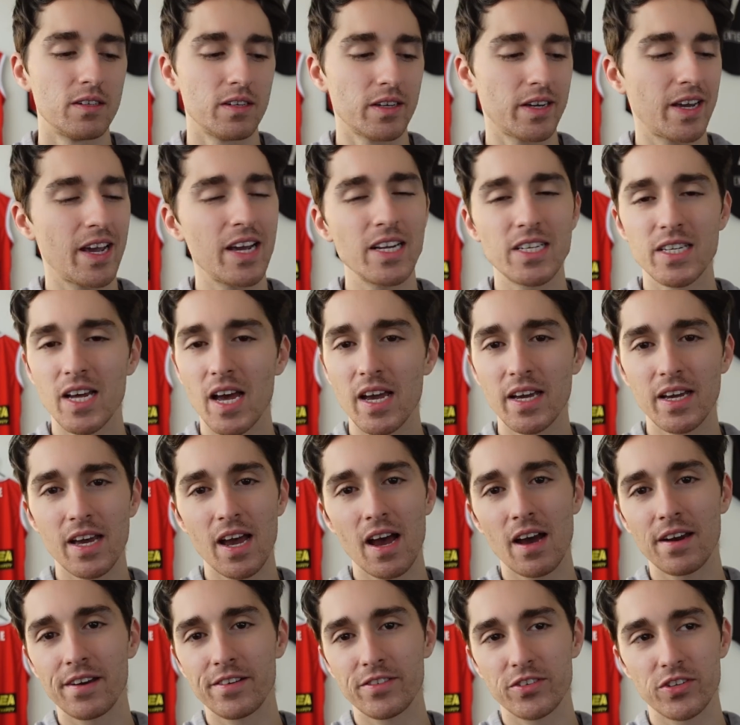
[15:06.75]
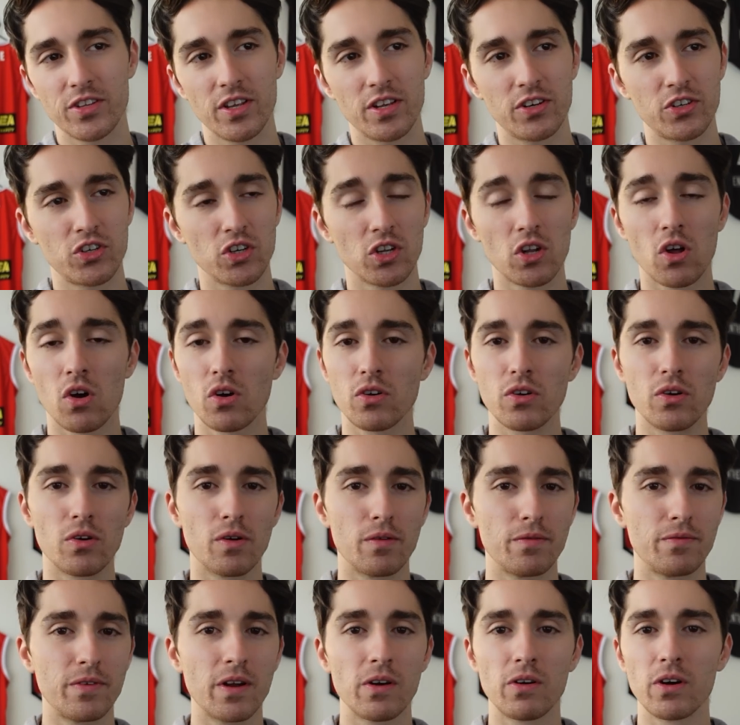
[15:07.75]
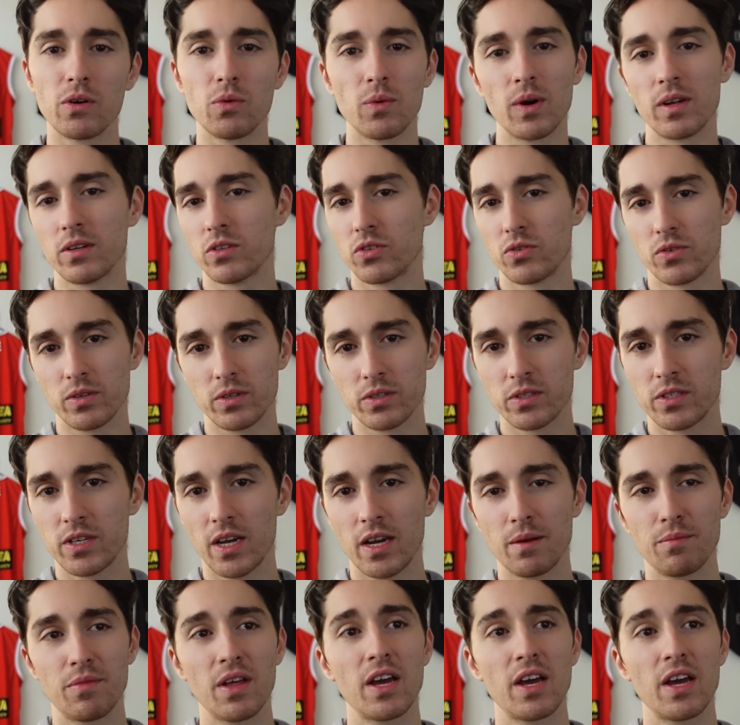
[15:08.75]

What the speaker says: key takeout is that Geelong are a very well-drilled team.